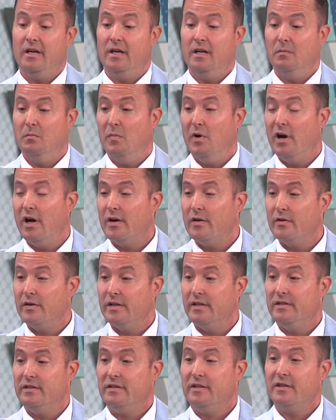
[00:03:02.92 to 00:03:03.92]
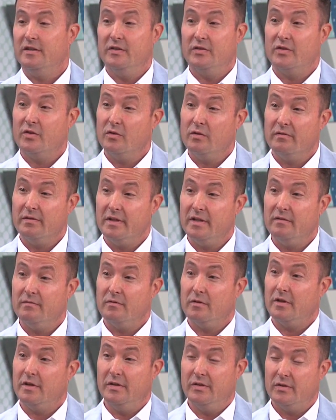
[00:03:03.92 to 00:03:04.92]
moderate
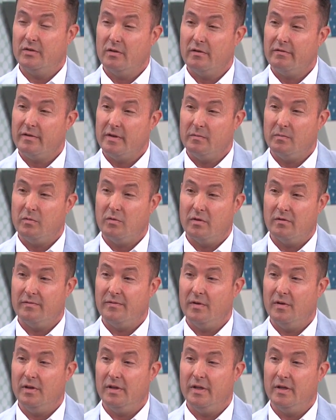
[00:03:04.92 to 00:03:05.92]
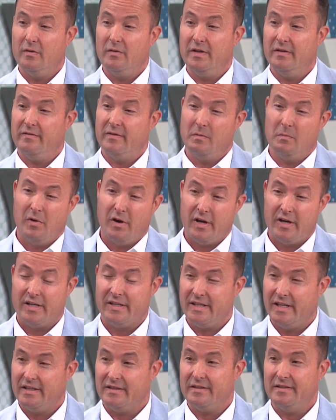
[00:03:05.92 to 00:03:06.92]
conservative portfolio, and if the
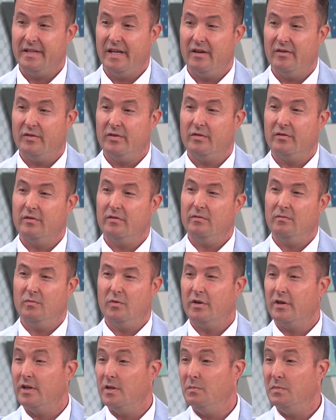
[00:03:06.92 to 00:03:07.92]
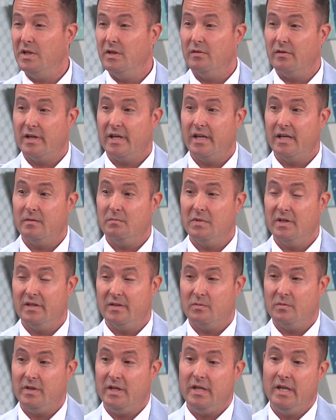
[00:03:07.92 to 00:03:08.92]
market takes a downturn, we're going to be okay. But
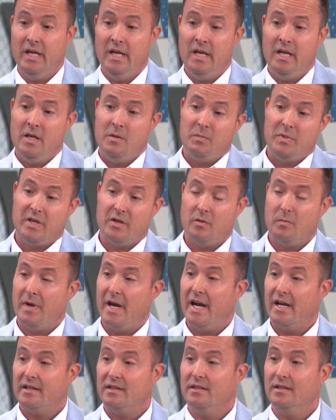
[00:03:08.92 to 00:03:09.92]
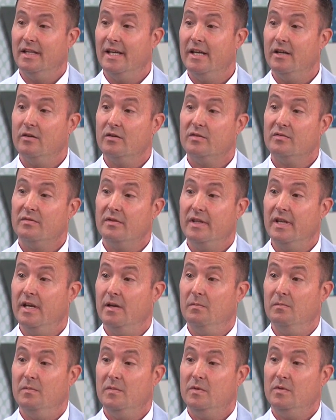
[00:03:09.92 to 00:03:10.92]
as we peel back the layers for
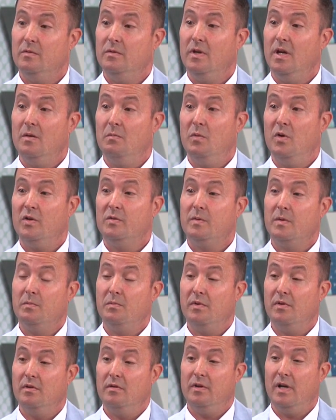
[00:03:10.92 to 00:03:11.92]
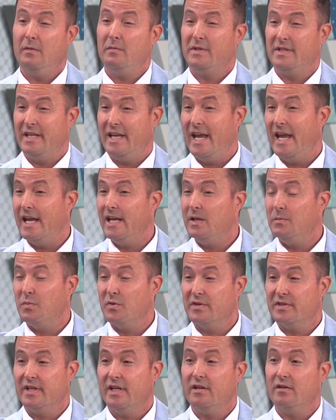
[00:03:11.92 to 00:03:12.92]
them, most people, I would say
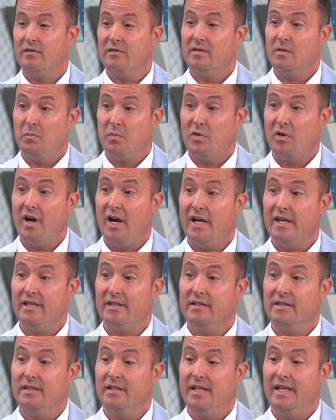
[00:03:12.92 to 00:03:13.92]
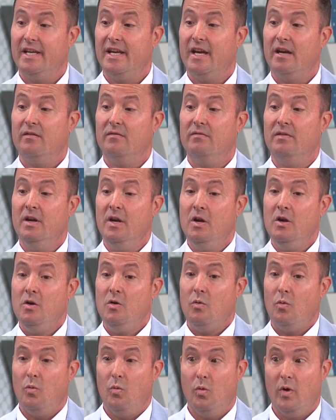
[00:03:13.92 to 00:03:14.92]
80%, are surprised that they have
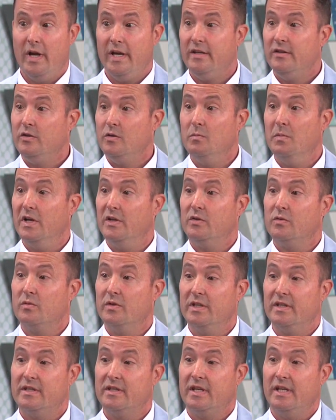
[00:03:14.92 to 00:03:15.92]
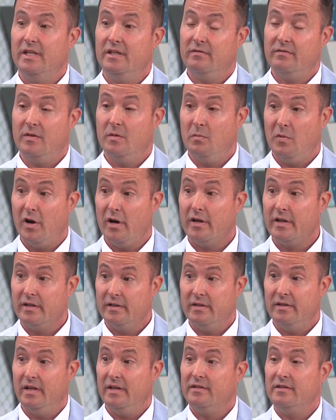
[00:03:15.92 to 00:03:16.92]
way too much risk, and if the
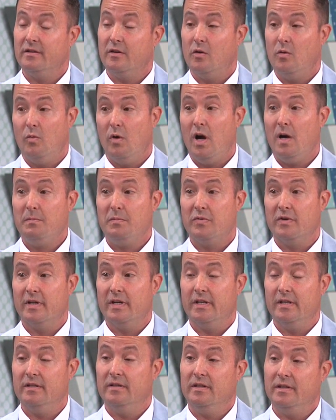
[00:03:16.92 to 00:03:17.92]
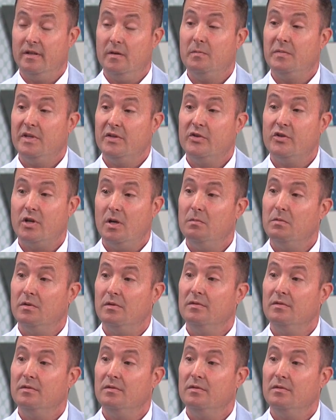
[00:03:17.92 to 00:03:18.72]
market doesn't cooperate, that they'll be in trouble.